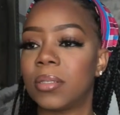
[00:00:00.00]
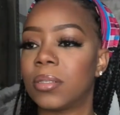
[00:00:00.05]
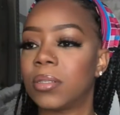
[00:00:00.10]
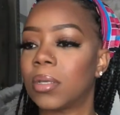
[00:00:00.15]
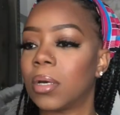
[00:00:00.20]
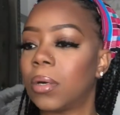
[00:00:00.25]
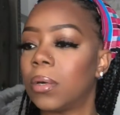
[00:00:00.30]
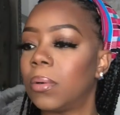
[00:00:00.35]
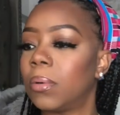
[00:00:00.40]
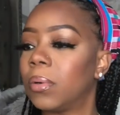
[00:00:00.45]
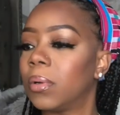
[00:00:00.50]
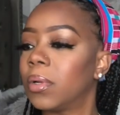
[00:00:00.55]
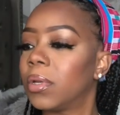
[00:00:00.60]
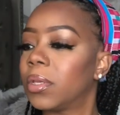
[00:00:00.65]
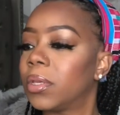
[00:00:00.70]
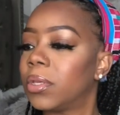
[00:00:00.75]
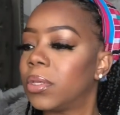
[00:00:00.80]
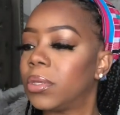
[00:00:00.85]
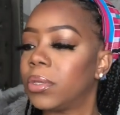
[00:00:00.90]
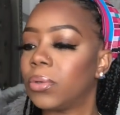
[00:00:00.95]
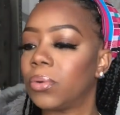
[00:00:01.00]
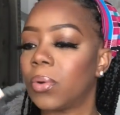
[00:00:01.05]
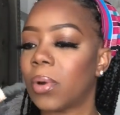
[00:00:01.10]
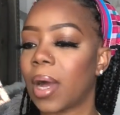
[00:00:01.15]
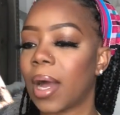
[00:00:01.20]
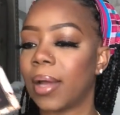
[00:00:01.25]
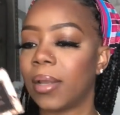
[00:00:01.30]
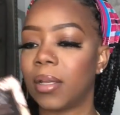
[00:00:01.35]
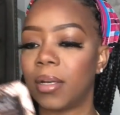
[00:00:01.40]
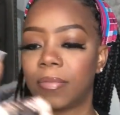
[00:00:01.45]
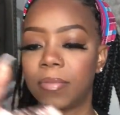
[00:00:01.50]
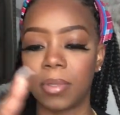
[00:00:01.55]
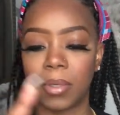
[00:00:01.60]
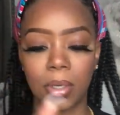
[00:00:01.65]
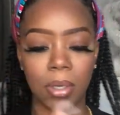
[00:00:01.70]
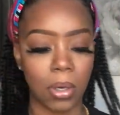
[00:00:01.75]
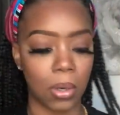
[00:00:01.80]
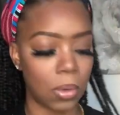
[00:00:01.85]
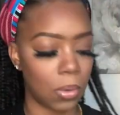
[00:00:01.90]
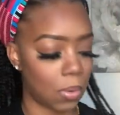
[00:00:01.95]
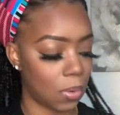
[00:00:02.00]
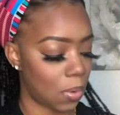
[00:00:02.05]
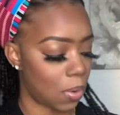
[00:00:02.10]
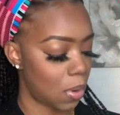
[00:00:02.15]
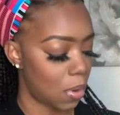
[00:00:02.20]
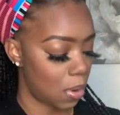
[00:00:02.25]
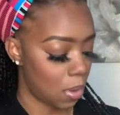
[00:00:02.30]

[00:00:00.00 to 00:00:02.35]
so cute. I love the gold.